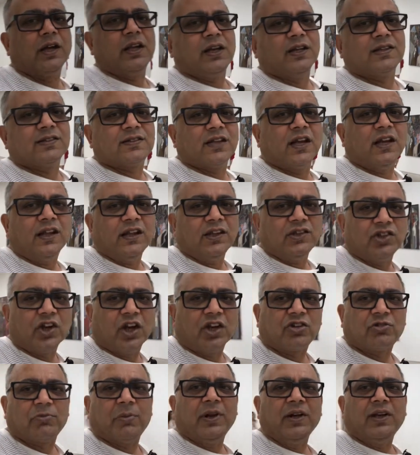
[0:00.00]
An aesthetic
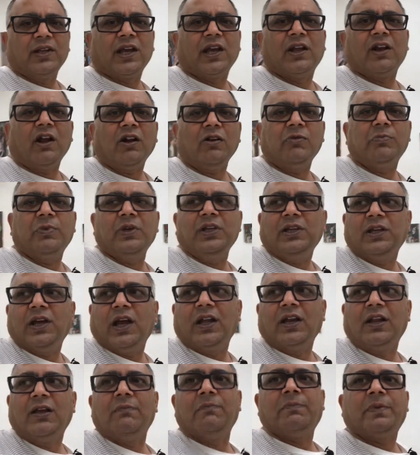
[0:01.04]
judgment cannot be
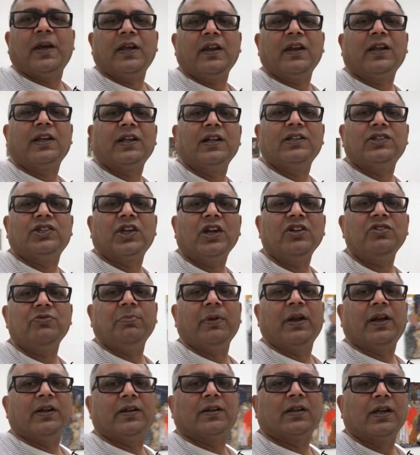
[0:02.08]
an empirical
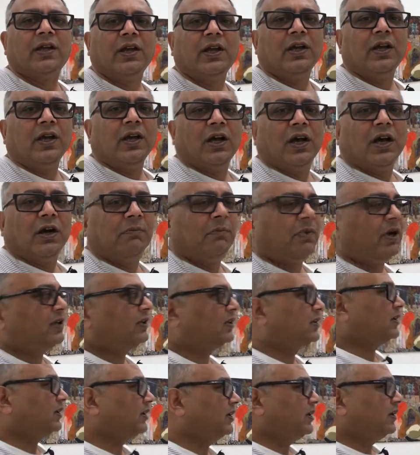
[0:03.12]
judgment,
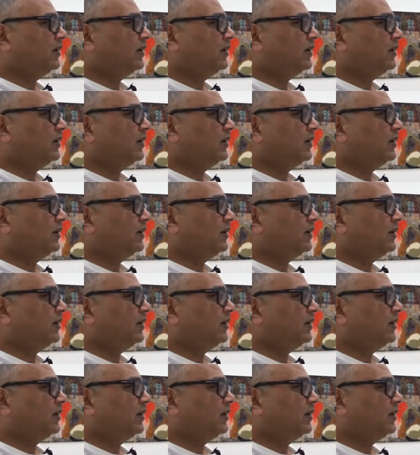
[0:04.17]
but